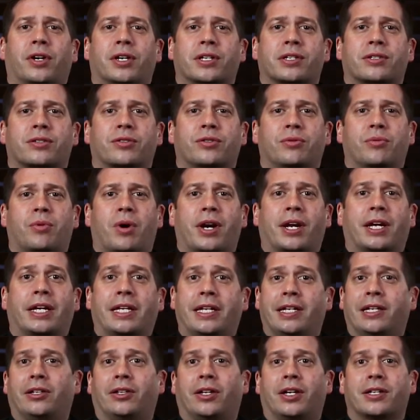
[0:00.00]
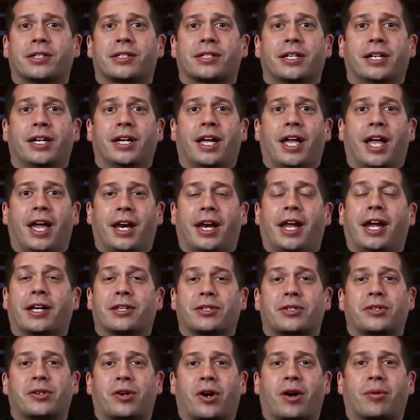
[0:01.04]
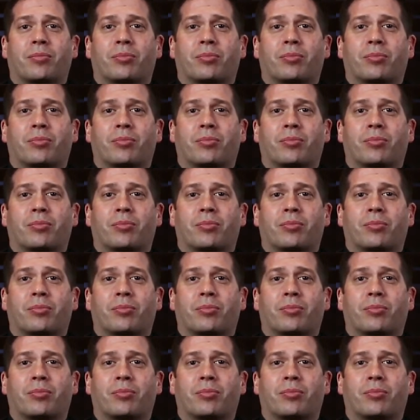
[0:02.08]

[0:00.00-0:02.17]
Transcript: us to want to heal us and answer our